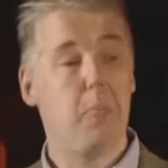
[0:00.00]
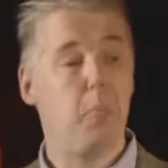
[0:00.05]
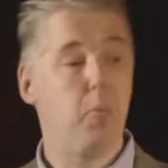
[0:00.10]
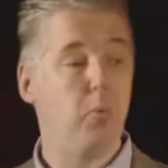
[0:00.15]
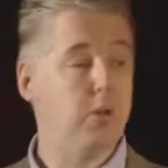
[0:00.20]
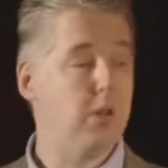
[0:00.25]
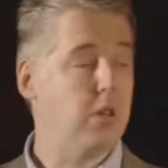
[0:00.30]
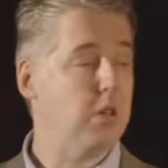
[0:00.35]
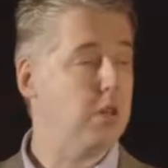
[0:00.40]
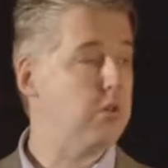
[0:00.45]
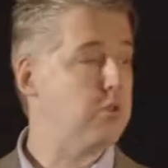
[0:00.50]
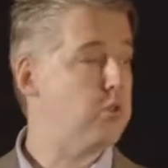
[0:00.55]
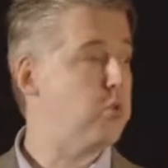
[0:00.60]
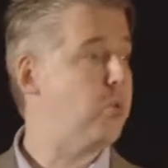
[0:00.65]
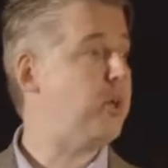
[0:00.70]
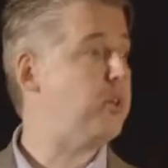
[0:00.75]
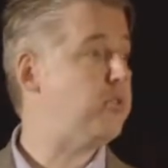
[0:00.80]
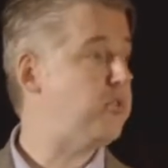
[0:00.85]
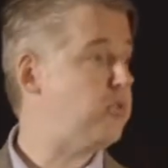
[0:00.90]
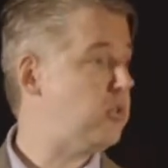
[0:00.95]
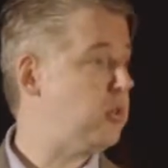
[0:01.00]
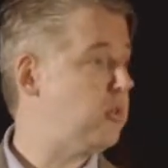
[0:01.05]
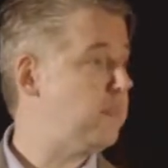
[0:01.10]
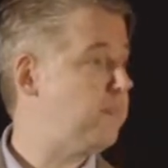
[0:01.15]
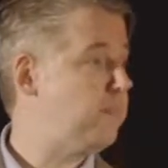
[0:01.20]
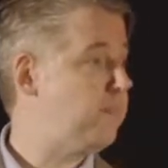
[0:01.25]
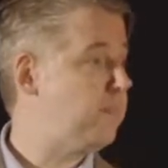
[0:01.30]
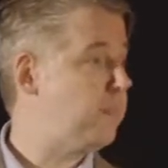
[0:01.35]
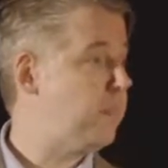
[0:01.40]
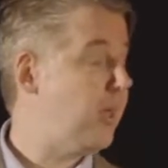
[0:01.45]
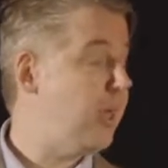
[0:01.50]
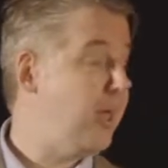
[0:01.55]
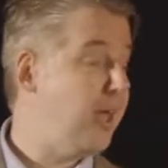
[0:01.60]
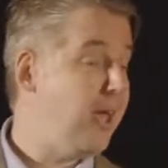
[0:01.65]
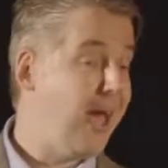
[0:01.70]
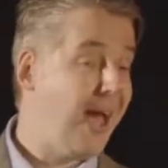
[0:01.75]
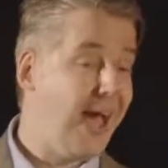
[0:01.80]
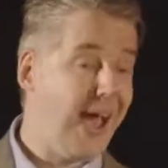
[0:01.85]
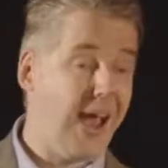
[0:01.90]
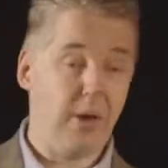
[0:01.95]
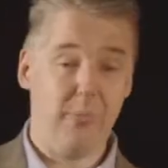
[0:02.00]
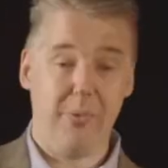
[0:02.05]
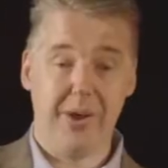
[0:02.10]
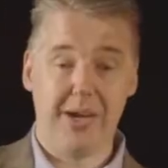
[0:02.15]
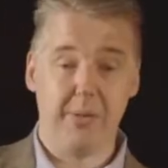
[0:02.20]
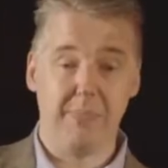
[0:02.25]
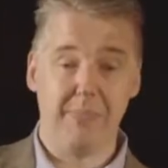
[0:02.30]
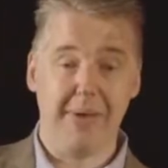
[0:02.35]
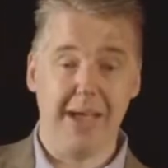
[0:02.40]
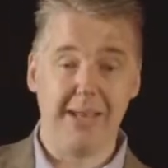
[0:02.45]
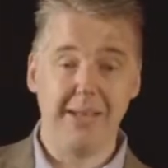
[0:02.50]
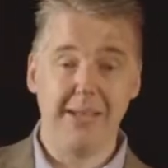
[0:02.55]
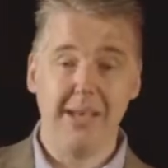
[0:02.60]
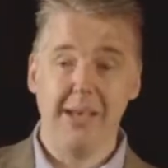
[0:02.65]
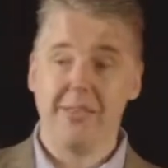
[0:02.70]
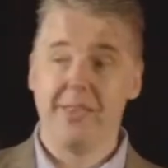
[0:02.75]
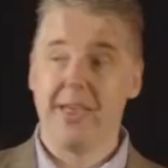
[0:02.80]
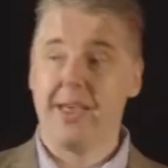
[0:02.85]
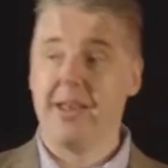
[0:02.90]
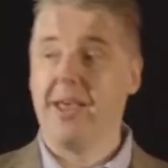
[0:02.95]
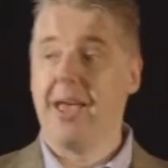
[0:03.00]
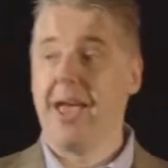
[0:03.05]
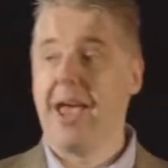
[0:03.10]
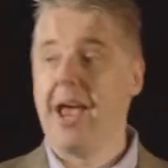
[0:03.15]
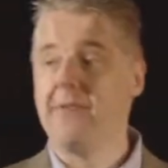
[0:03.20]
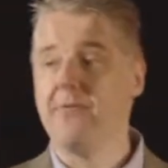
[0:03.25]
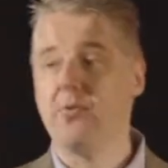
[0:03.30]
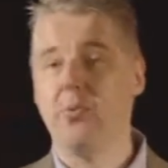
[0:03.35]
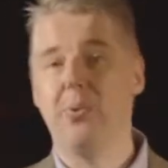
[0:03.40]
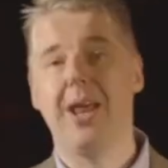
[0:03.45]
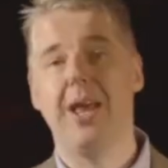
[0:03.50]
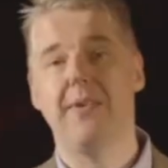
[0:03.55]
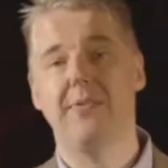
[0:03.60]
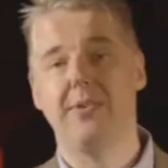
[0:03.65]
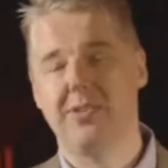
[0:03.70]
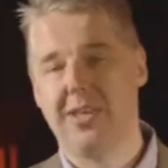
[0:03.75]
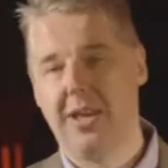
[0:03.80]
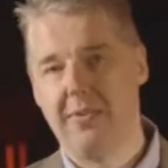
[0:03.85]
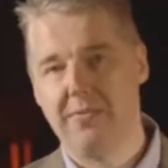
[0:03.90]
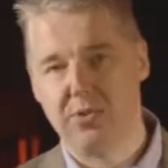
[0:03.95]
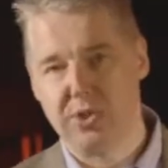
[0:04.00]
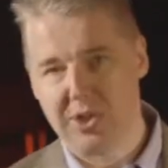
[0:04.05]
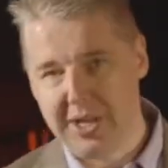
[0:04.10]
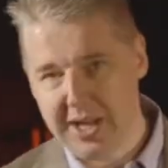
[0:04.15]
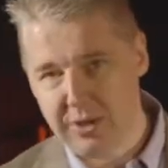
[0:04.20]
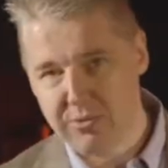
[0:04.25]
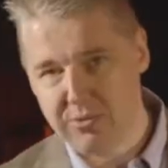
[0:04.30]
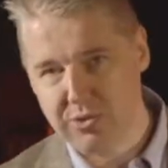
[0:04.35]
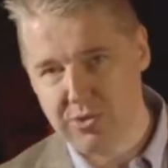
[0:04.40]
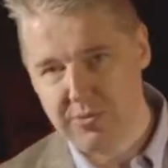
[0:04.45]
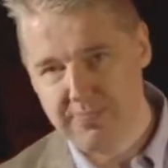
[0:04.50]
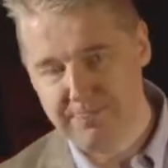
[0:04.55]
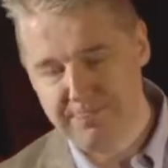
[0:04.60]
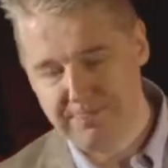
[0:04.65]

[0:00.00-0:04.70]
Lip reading: with a little twist. I recommend that everyone have a savings account,